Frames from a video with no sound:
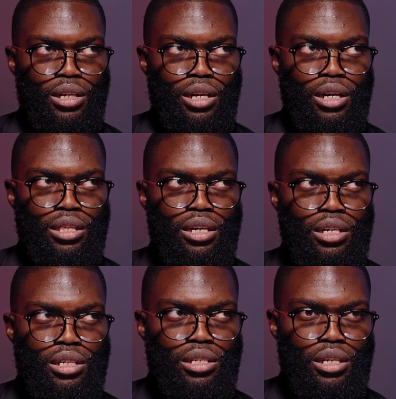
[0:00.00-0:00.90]
And I think
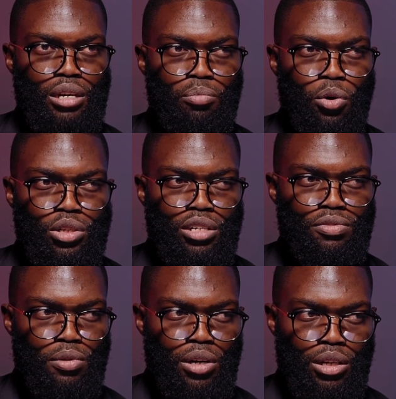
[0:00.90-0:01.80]
it's important
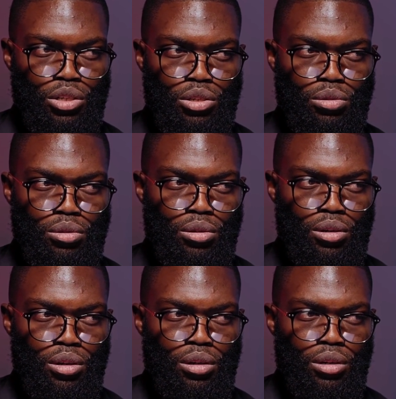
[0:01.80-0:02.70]
for us to
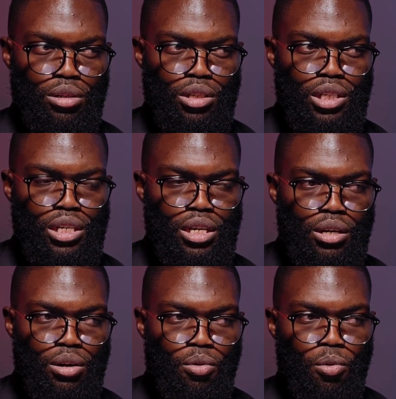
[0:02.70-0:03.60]

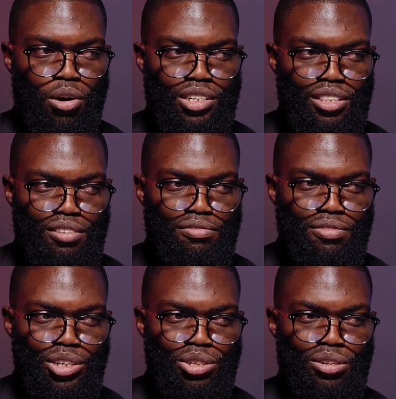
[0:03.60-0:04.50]
see what the
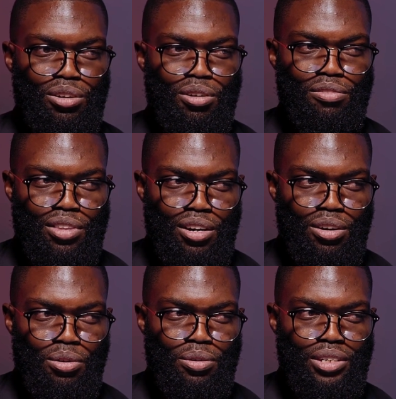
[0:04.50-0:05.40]
vision of the
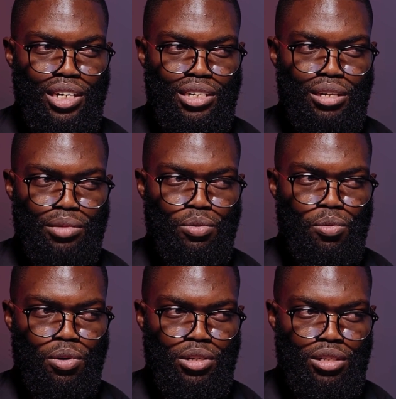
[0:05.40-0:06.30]
Old Testament
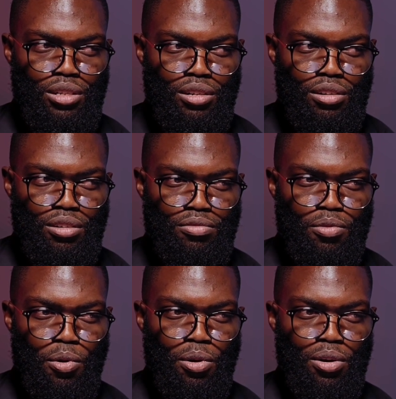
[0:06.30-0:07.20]
was
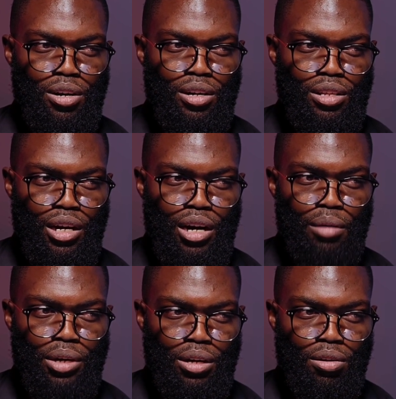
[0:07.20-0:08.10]
for the
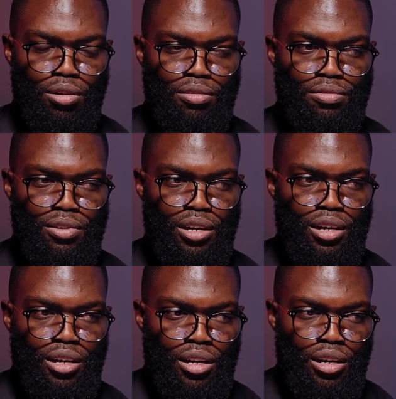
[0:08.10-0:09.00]
coming of
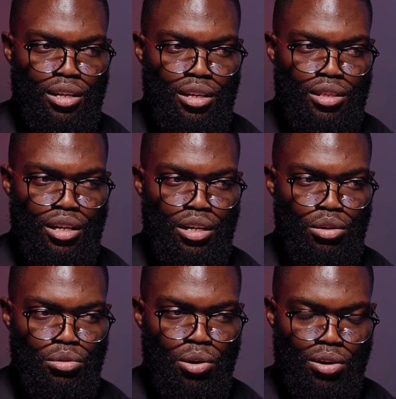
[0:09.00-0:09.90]
the
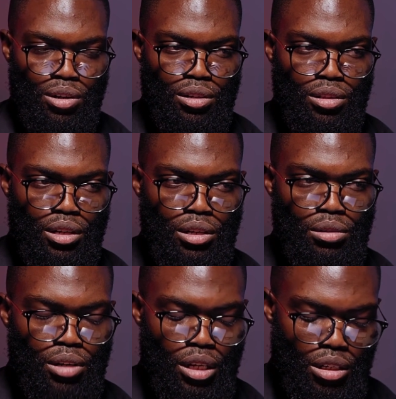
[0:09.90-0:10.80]
new dawn, the
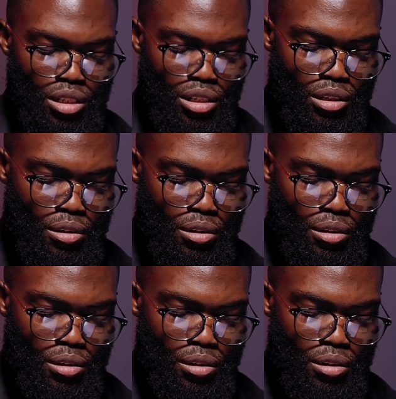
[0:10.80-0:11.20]
new age.